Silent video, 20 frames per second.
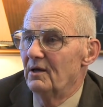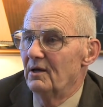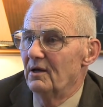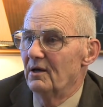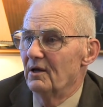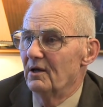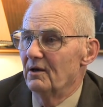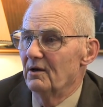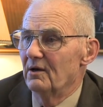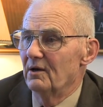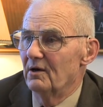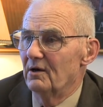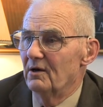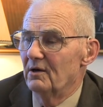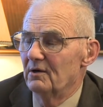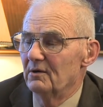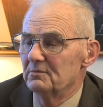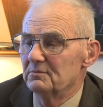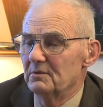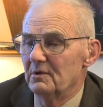And
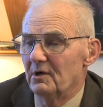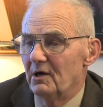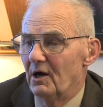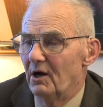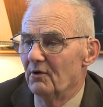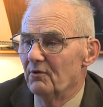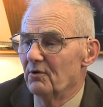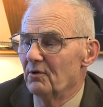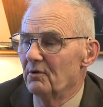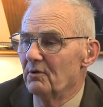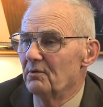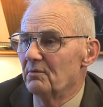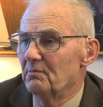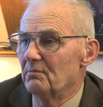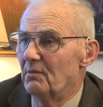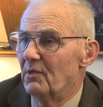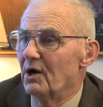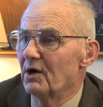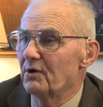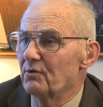uh, other
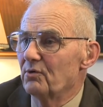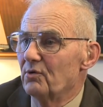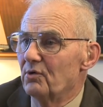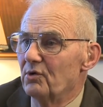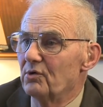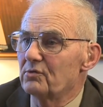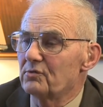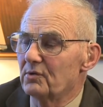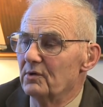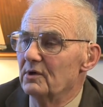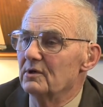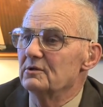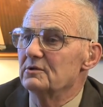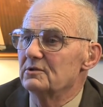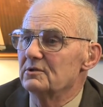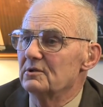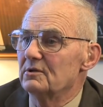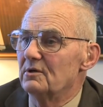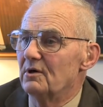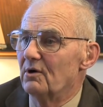
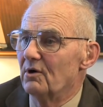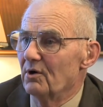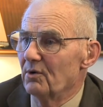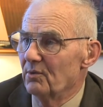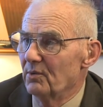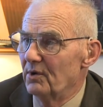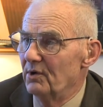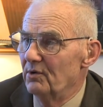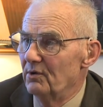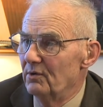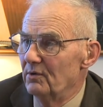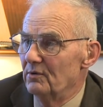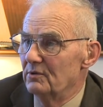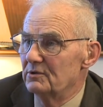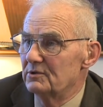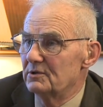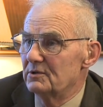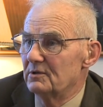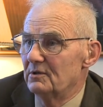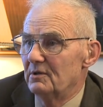micronutrients are
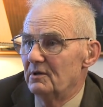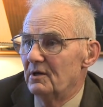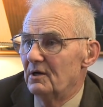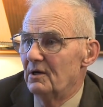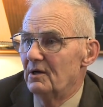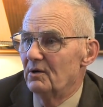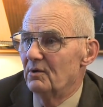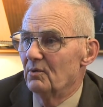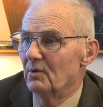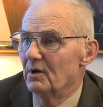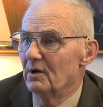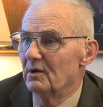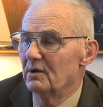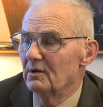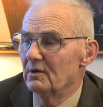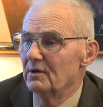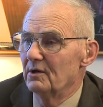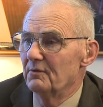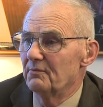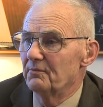reduced.
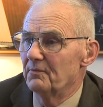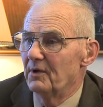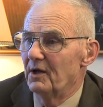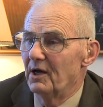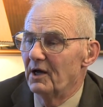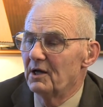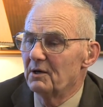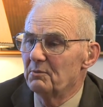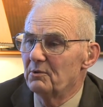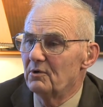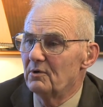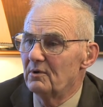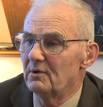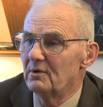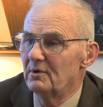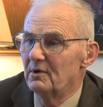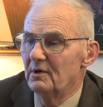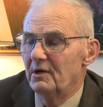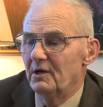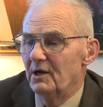Well, if the
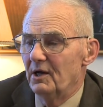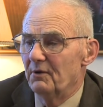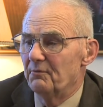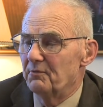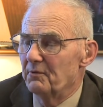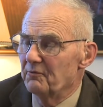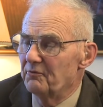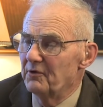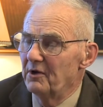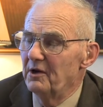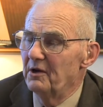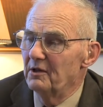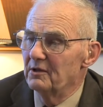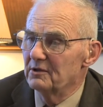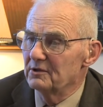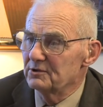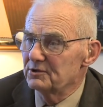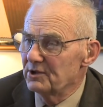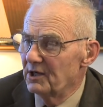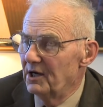animal, if you're feeding
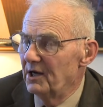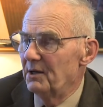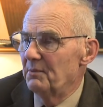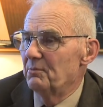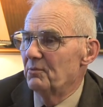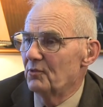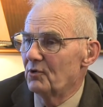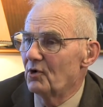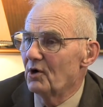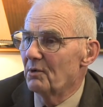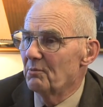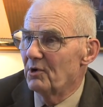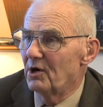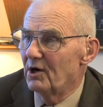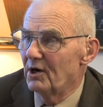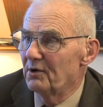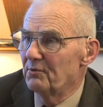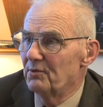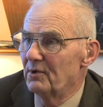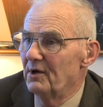the same
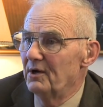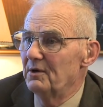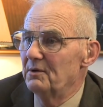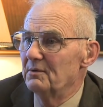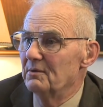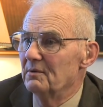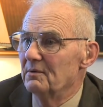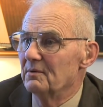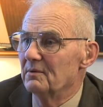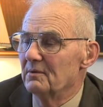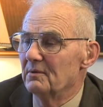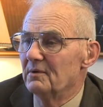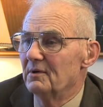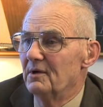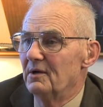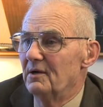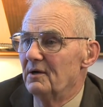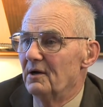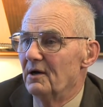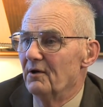carbohydrate and,
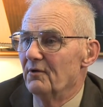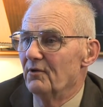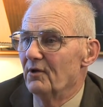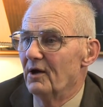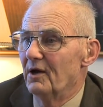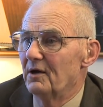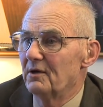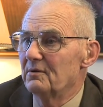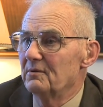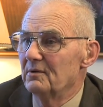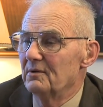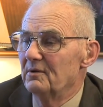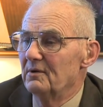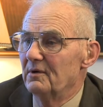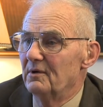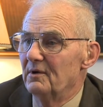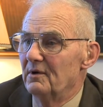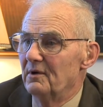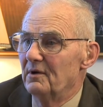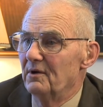and that,
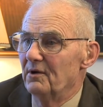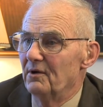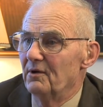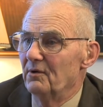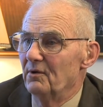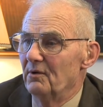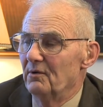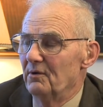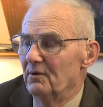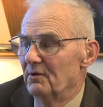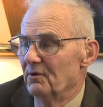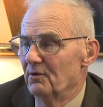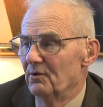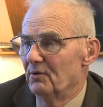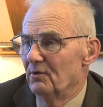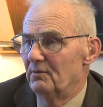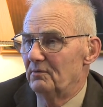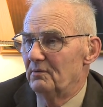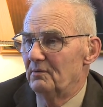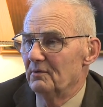
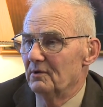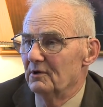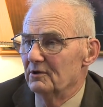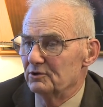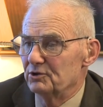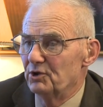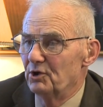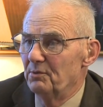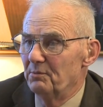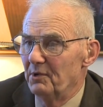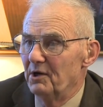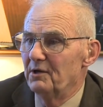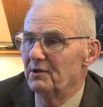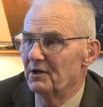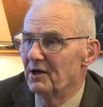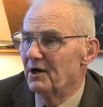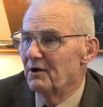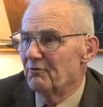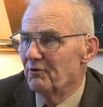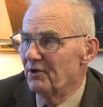you're assuming
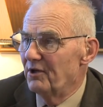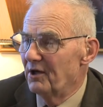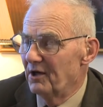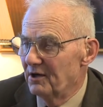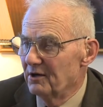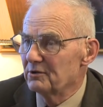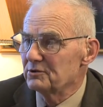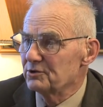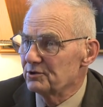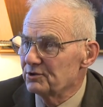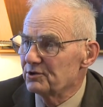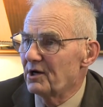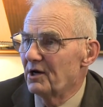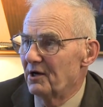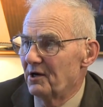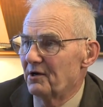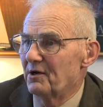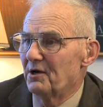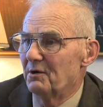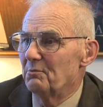that everything else has
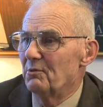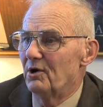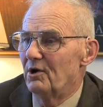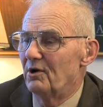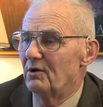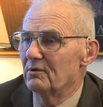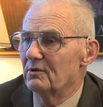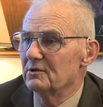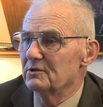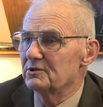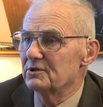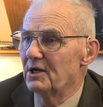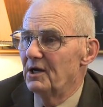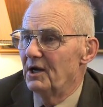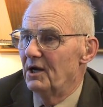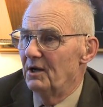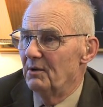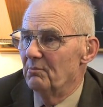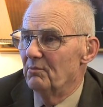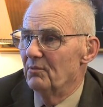kind of come along the
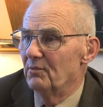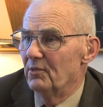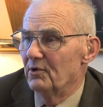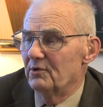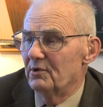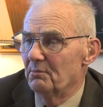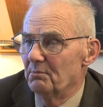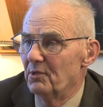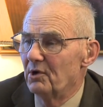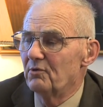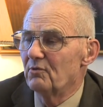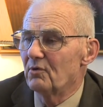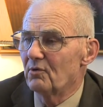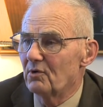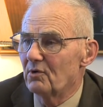same, but the mineral